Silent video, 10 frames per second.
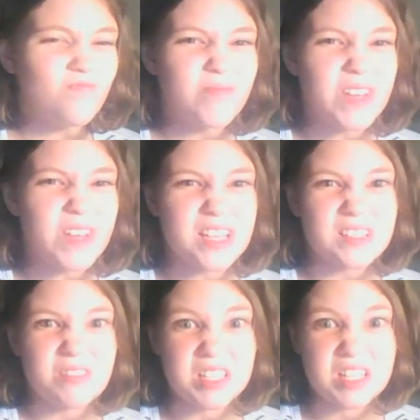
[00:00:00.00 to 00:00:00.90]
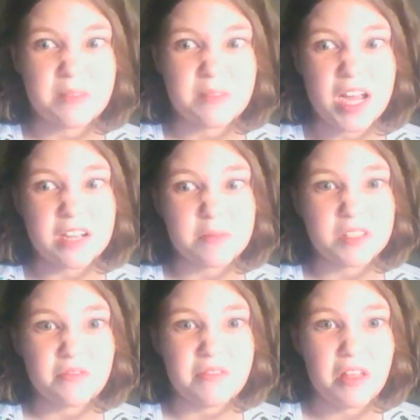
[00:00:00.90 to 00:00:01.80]
Because one time I
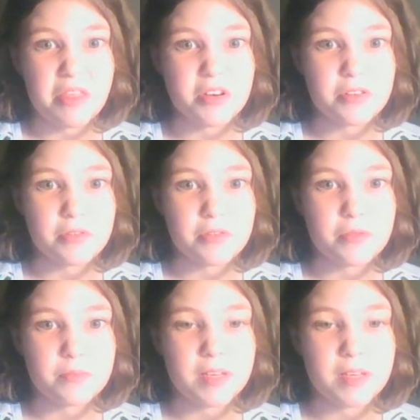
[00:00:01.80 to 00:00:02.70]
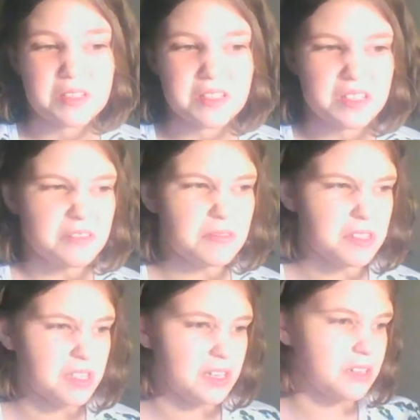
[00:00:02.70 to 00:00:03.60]
almost fell through because there
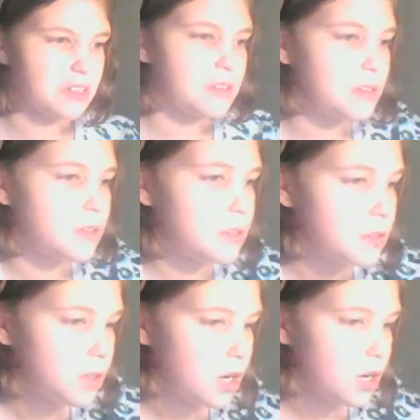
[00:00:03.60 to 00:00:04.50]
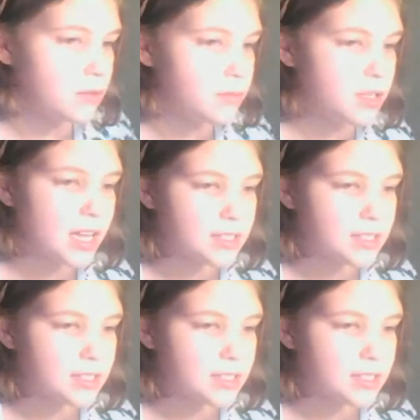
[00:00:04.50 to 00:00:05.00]
was like, where's that